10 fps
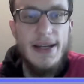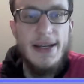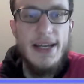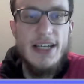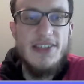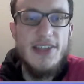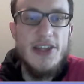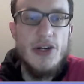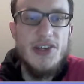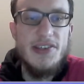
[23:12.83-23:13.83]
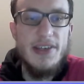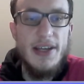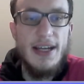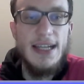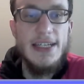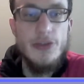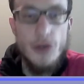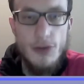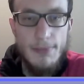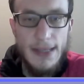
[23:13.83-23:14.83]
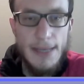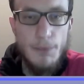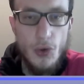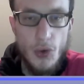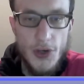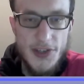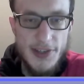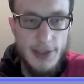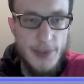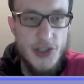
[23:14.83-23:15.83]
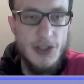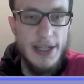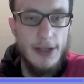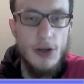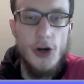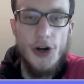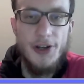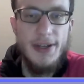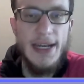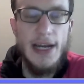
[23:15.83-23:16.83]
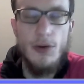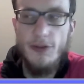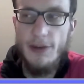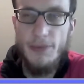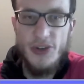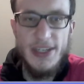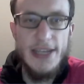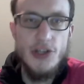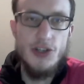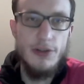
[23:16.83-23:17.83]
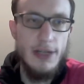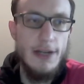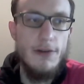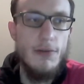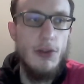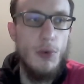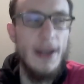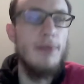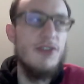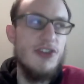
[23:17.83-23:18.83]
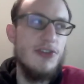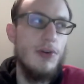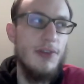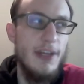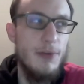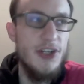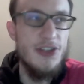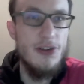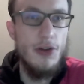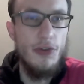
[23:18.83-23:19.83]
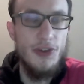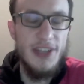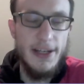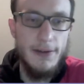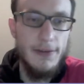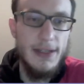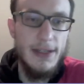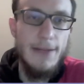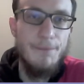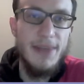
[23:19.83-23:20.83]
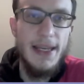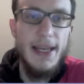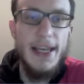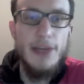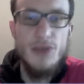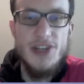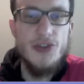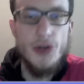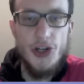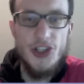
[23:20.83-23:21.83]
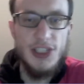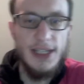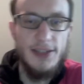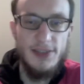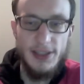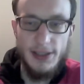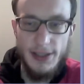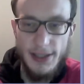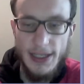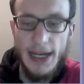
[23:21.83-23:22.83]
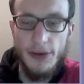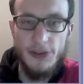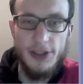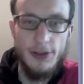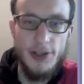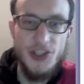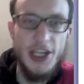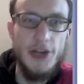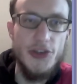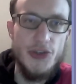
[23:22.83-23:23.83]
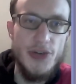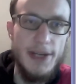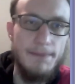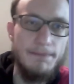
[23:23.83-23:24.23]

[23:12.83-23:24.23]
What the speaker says: is that there is a clean room lab course in which you can learn nanofabrication in the way in which it is also done in research and in nanotechnology industry.